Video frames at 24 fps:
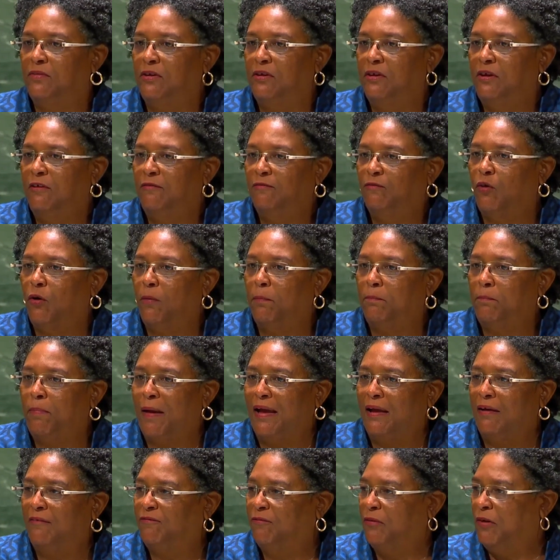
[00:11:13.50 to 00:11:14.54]

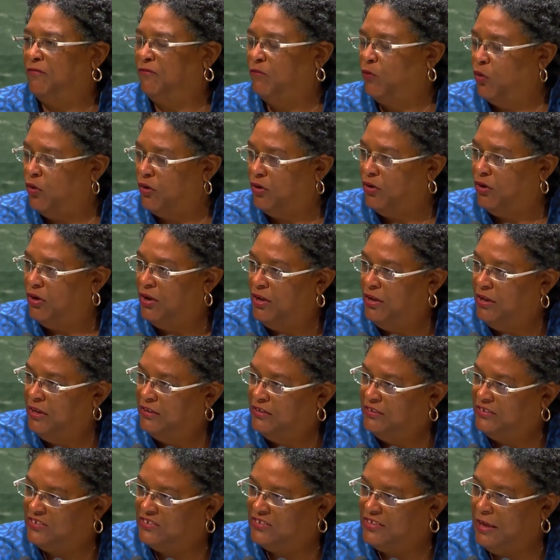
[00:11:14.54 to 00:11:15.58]
for
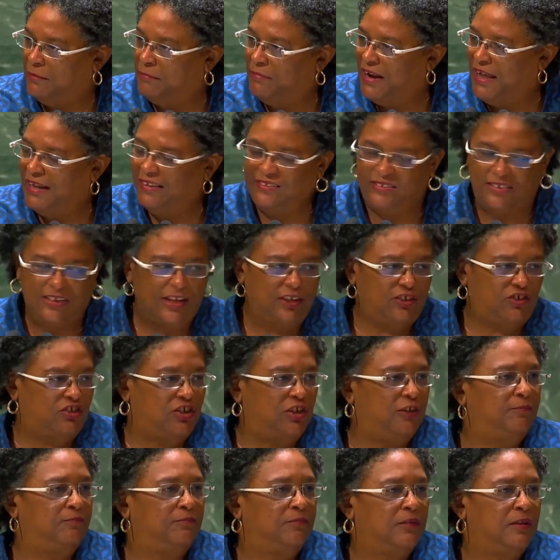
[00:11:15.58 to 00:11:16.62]

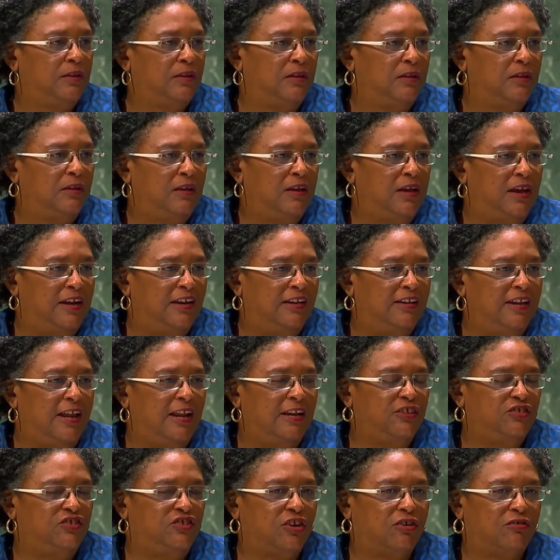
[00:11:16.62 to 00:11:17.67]
stabilization in an
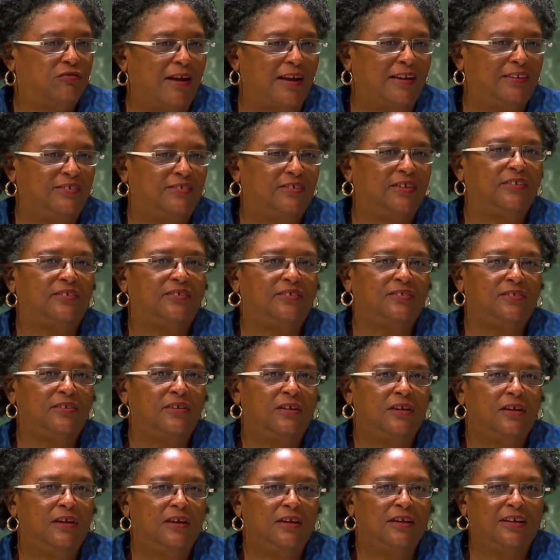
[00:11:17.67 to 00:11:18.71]
energy crisis
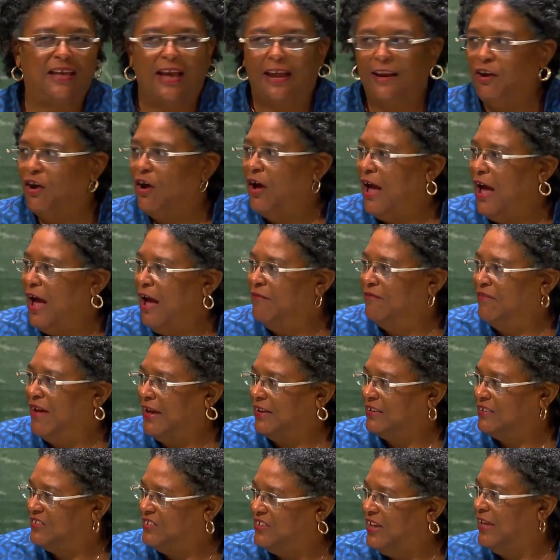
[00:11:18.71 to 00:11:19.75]
cannot have
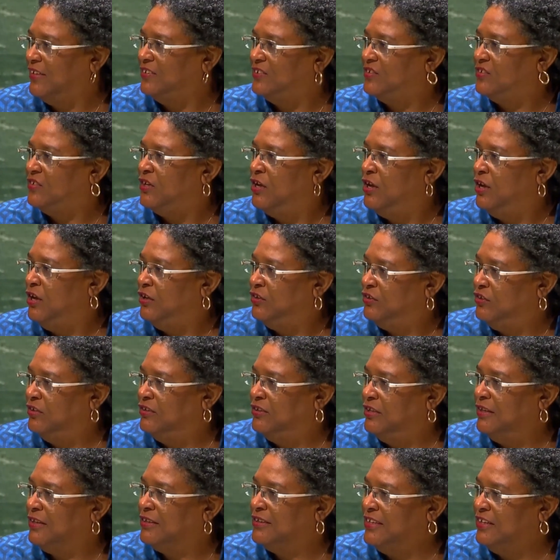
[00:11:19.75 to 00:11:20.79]
access to
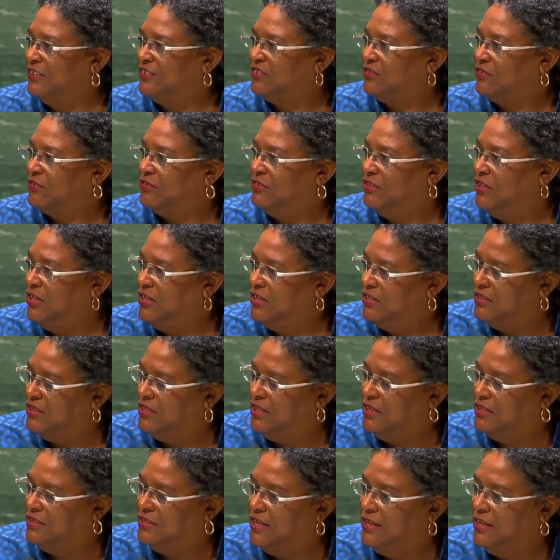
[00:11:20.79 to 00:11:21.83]

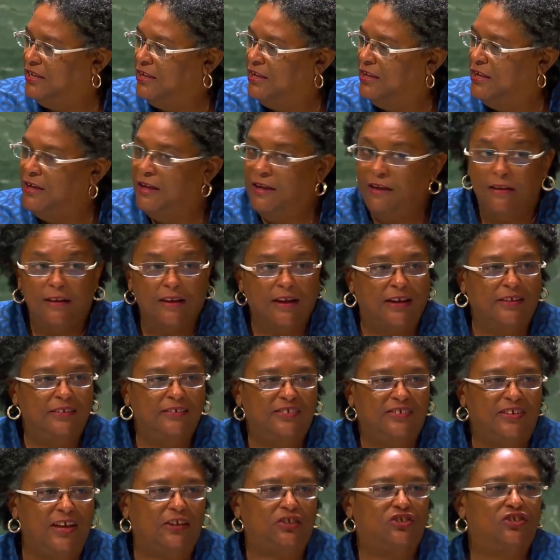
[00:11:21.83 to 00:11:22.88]
the
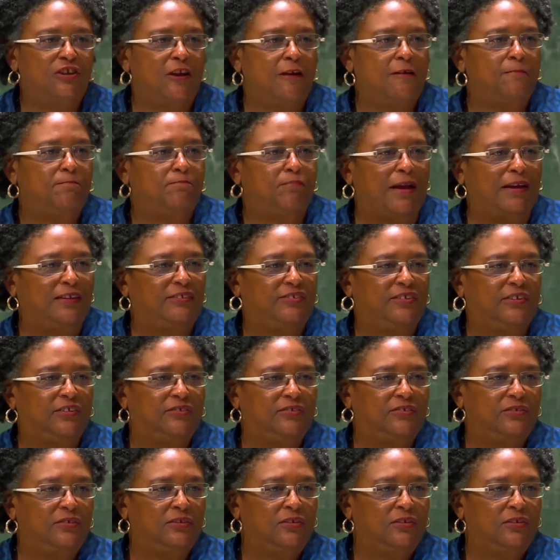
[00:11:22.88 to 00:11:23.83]
concessionary prices